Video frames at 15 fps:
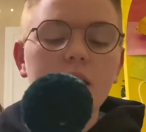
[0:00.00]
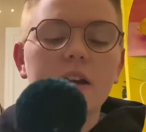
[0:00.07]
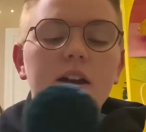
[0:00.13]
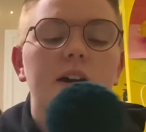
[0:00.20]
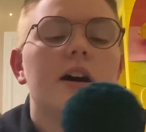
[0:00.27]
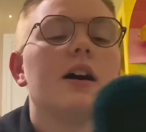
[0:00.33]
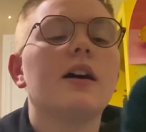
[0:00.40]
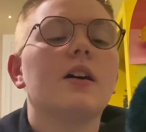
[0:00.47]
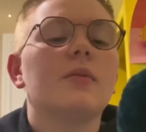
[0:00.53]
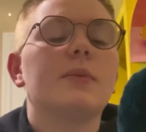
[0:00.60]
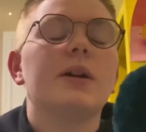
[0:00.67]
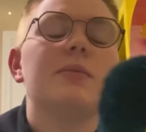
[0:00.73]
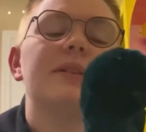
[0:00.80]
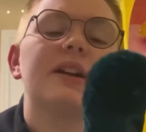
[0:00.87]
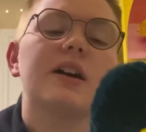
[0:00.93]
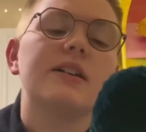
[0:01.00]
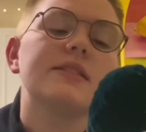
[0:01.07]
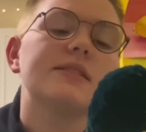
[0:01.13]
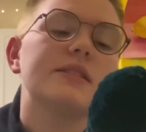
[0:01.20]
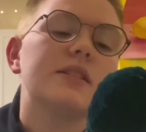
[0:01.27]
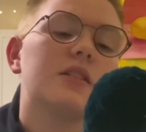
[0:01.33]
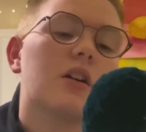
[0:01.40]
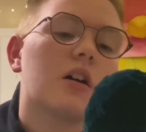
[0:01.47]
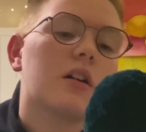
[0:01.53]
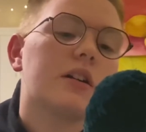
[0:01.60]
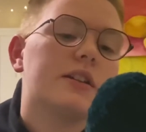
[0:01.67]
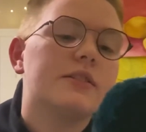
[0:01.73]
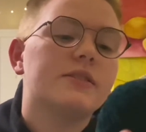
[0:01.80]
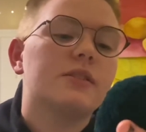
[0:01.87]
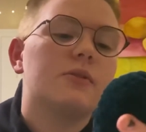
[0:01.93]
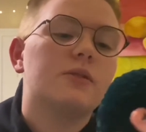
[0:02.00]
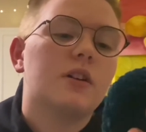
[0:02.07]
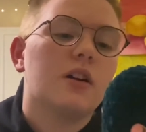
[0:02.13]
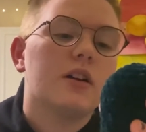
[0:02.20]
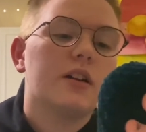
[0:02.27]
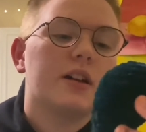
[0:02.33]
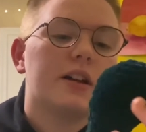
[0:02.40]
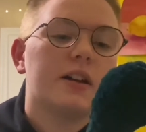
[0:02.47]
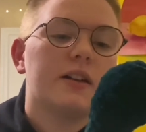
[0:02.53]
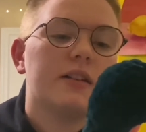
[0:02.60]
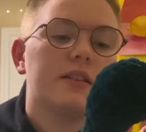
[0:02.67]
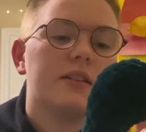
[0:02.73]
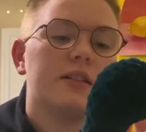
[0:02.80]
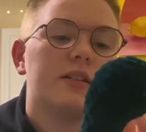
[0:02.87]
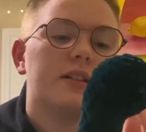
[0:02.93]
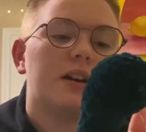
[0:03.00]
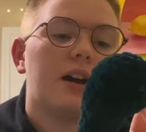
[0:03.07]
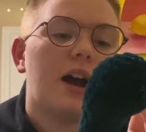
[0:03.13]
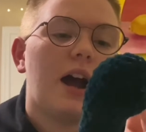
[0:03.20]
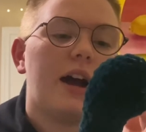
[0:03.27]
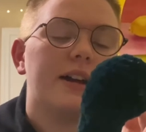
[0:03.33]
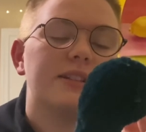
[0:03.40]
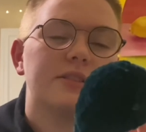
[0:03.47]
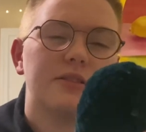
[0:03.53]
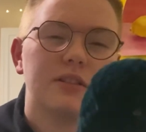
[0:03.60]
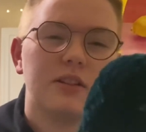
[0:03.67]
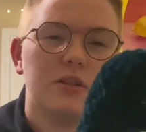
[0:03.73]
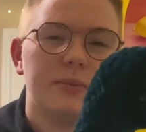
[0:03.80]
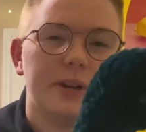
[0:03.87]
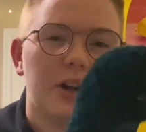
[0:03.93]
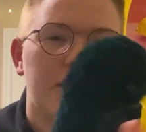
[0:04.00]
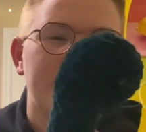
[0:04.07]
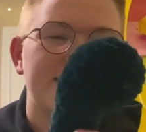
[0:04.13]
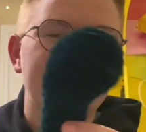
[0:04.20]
And because the yarn is so dark, the eyes are a little bit hard to see,